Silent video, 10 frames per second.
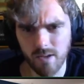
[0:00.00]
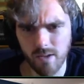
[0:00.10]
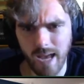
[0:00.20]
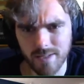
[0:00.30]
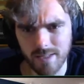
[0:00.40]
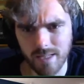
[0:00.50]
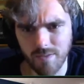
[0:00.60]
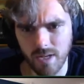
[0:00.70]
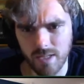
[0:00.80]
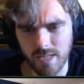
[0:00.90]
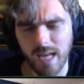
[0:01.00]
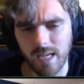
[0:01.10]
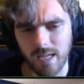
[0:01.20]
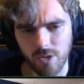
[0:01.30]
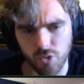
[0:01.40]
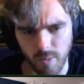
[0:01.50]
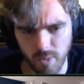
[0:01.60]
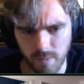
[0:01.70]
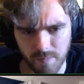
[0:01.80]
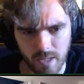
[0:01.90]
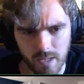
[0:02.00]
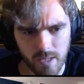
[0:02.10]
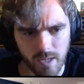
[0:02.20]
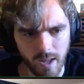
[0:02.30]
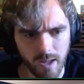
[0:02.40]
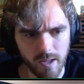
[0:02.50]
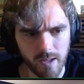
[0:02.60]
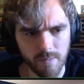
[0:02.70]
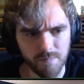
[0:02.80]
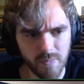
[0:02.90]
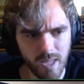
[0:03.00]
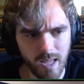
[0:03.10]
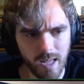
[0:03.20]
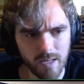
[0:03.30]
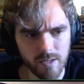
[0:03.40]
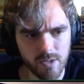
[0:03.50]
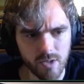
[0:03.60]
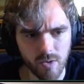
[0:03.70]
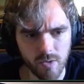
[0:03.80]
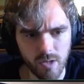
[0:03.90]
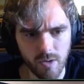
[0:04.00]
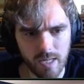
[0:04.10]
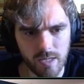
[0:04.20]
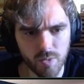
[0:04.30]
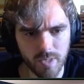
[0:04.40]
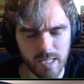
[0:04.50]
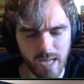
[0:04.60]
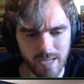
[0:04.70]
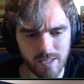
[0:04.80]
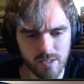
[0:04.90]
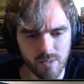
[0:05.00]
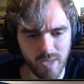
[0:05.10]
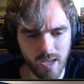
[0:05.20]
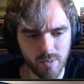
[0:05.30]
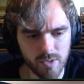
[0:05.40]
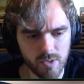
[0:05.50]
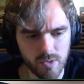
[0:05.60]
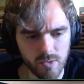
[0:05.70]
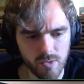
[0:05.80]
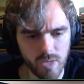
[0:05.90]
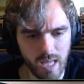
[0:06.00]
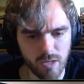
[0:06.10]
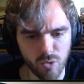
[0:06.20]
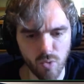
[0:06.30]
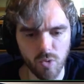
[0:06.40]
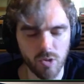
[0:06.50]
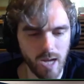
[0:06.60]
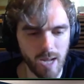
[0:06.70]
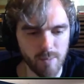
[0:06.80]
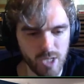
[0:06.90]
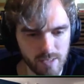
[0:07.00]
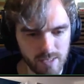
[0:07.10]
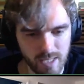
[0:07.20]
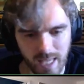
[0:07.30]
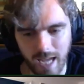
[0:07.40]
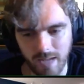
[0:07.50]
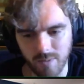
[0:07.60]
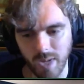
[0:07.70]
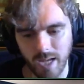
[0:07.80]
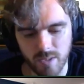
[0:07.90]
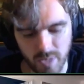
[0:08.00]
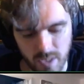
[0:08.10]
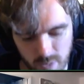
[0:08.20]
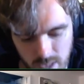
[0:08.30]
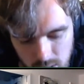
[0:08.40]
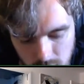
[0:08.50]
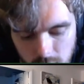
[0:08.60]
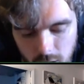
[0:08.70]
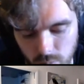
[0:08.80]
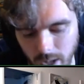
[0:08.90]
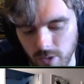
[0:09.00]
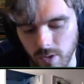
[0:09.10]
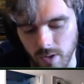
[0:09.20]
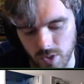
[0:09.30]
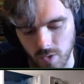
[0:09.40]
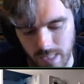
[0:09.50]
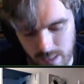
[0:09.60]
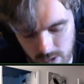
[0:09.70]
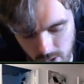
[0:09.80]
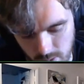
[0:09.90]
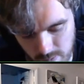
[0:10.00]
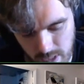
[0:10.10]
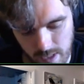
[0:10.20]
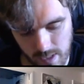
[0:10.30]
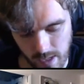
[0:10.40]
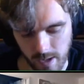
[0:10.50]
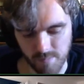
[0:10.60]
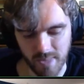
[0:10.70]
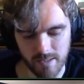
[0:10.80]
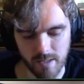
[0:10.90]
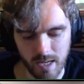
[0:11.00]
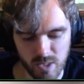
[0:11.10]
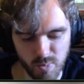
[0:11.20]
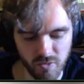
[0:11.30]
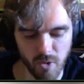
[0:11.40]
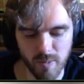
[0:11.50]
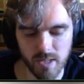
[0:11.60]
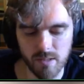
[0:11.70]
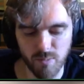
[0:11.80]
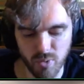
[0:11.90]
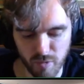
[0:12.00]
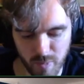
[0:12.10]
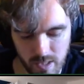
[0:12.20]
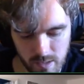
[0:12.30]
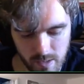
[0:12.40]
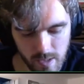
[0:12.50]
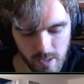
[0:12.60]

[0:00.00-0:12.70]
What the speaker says: hasn't given us any trouble. And so it is really nice to be able to ignore objects that can't possibly be rendered on screen. So that's a nice performance improvement.